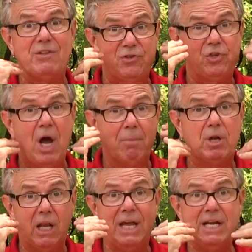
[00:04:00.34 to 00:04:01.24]
its job
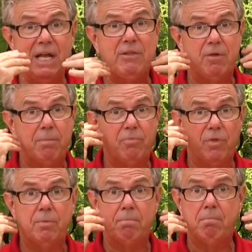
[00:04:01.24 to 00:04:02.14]
cleaning the,
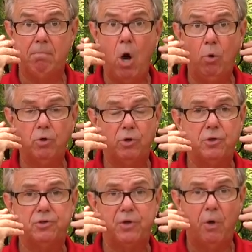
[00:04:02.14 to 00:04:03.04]
the
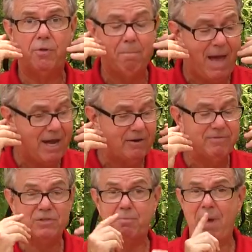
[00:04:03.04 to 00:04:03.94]
molars on the back of
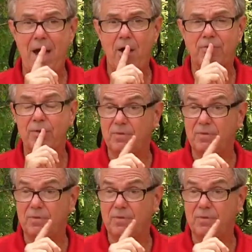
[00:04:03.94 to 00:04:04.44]
his mouth.